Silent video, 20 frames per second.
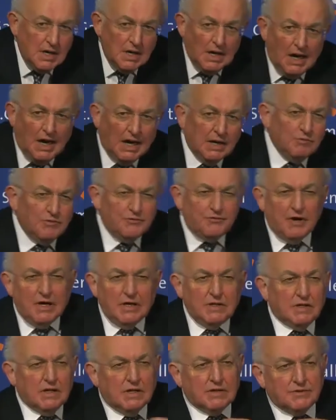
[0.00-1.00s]
I'm
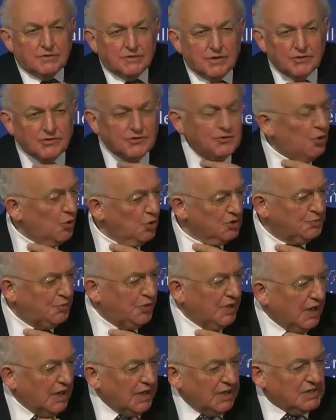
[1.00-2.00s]
afraid that the thought
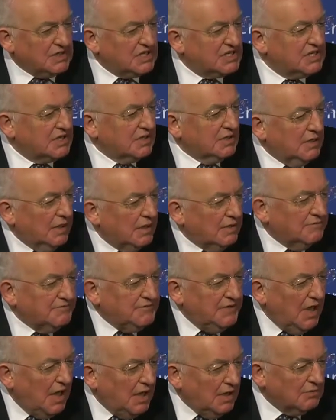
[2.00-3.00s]
police have
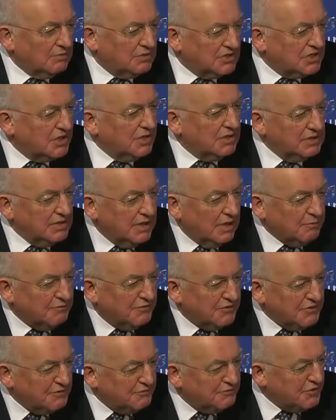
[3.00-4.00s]
now turned up
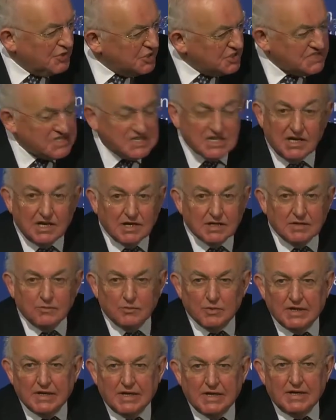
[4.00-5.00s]
for the first
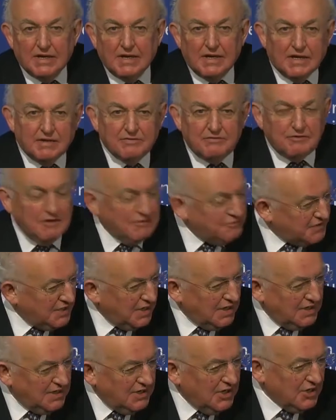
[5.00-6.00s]
time in
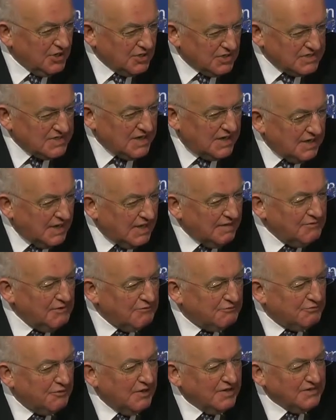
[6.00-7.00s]
15 years. I have in
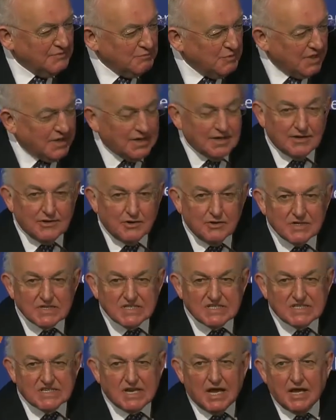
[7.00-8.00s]
front of me here on the
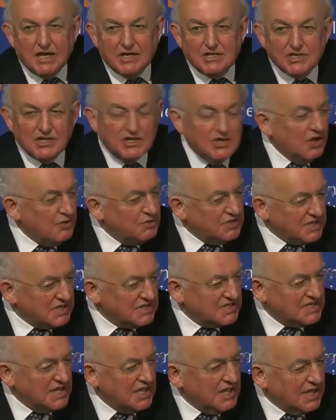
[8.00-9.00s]
stage a notice
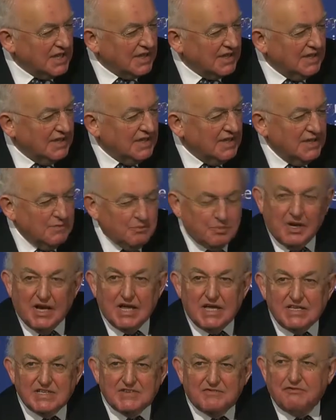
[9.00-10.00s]
saying,
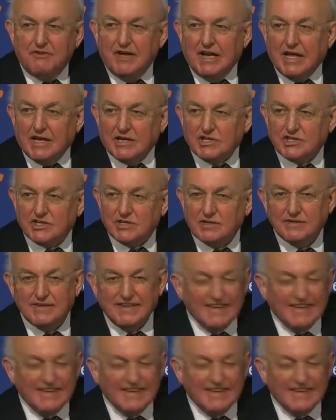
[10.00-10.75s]
please finish.